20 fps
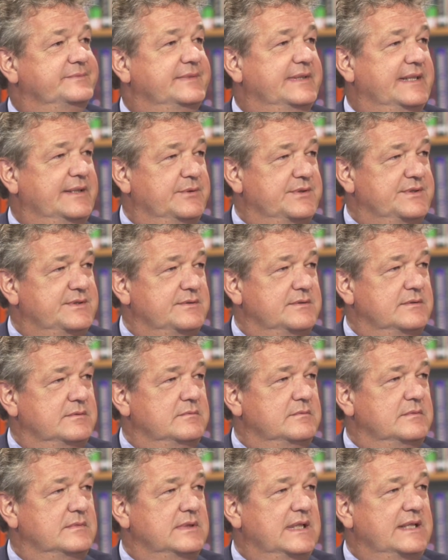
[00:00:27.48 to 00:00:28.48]
It was
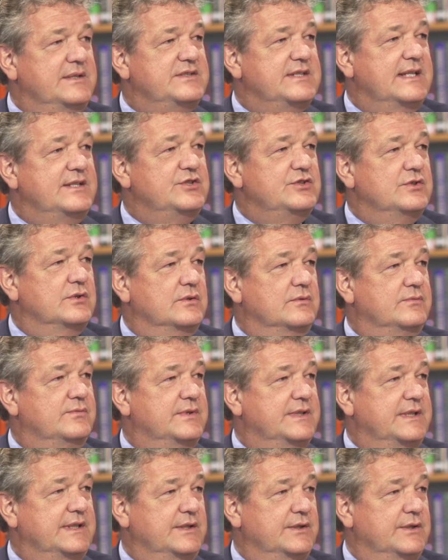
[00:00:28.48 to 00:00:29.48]
essential
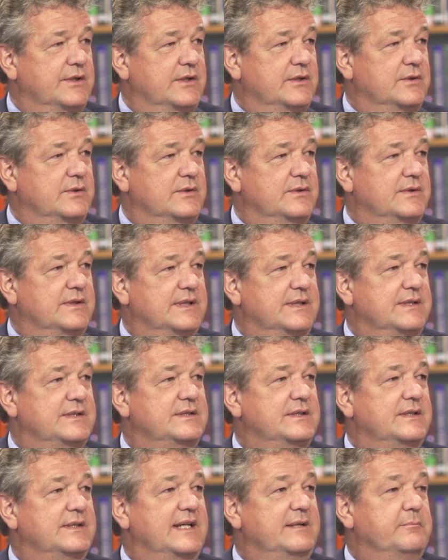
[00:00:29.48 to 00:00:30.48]
for the Euro
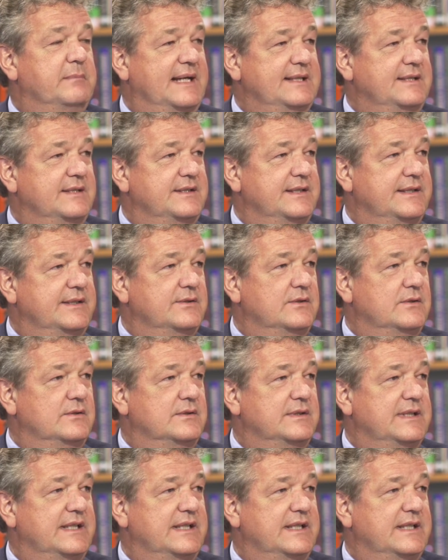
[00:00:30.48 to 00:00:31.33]
that they made a deal.